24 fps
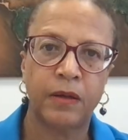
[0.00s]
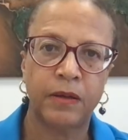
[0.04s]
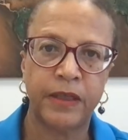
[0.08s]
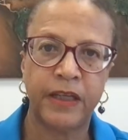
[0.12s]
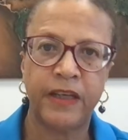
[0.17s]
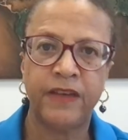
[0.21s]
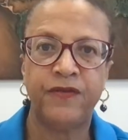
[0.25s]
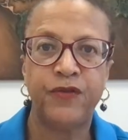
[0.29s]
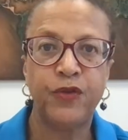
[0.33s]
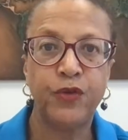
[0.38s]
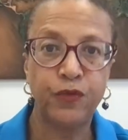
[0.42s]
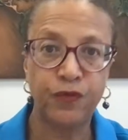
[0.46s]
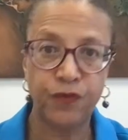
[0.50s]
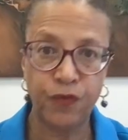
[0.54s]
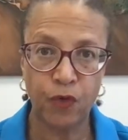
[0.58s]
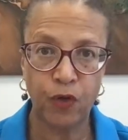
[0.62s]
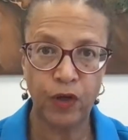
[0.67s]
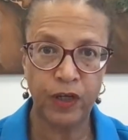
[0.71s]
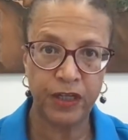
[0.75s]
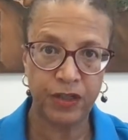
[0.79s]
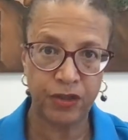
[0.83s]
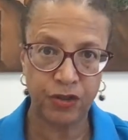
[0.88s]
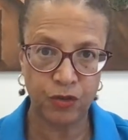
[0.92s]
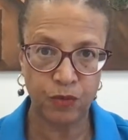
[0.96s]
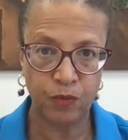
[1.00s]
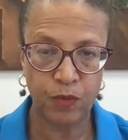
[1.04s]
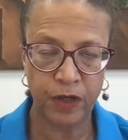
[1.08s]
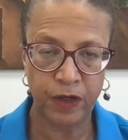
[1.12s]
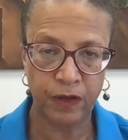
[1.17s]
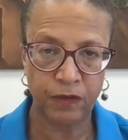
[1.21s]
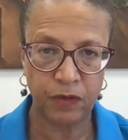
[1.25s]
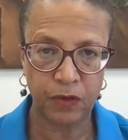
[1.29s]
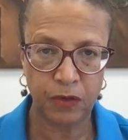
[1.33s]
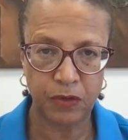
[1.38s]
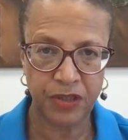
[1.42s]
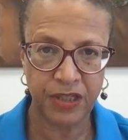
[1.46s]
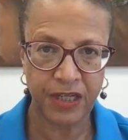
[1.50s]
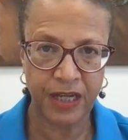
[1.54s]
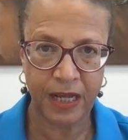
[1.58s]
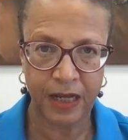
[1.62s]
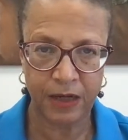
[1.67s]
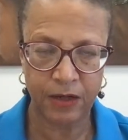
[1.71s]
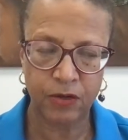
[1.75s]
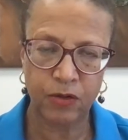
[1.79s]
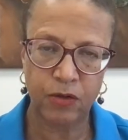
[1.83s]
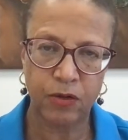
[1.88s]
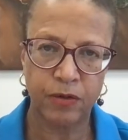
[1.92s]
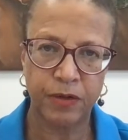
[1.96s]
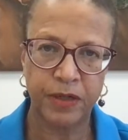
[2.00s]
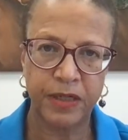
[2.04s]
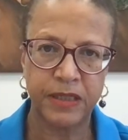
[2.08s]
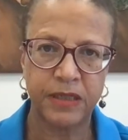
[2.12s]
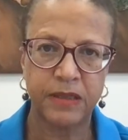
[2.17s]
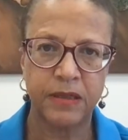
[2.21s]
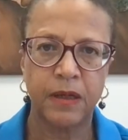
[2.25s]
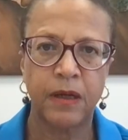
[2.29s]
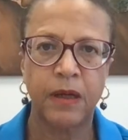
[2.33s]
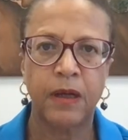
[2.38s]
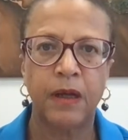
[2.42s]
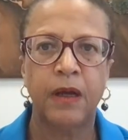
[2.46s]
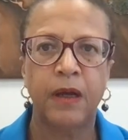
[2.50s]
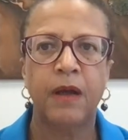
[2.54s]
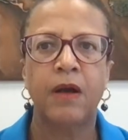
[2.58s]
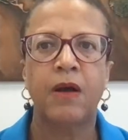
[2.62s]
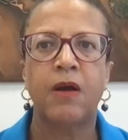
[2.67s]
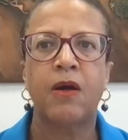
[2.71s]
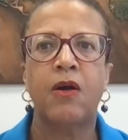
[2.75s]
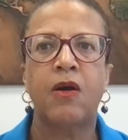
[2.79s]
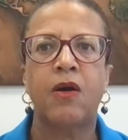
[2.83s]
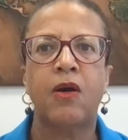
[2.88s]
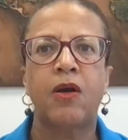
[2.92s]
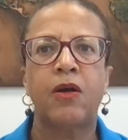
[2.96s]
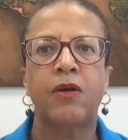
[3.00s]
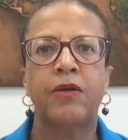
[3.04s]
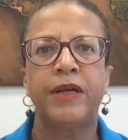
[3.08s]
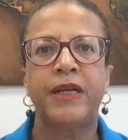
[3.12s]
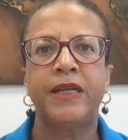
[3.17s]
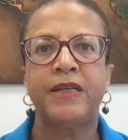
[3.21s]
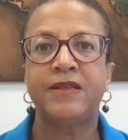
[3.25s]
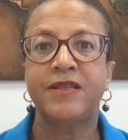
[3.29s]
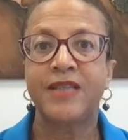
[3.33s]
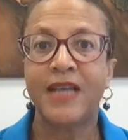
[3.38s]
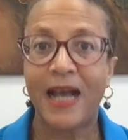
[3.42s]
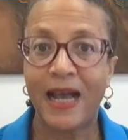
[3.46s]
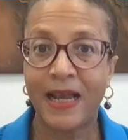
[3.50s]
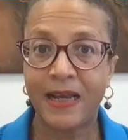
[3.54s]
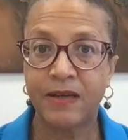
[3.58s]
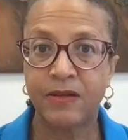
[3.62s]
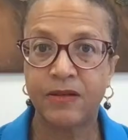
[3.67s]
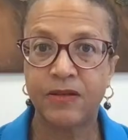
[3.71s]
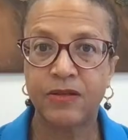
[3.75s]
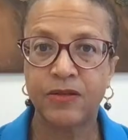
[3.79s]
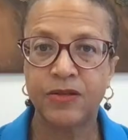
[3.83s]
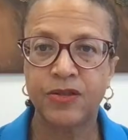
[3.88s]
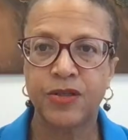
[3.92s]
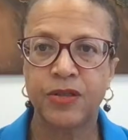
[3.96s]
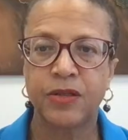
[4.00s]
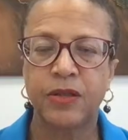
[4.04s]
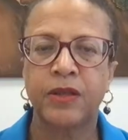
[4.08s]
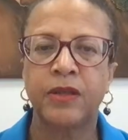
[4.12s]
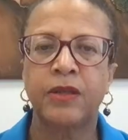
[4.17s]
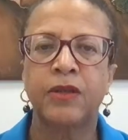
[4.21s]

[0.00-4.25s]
if you fall into one of those categories, are entitled.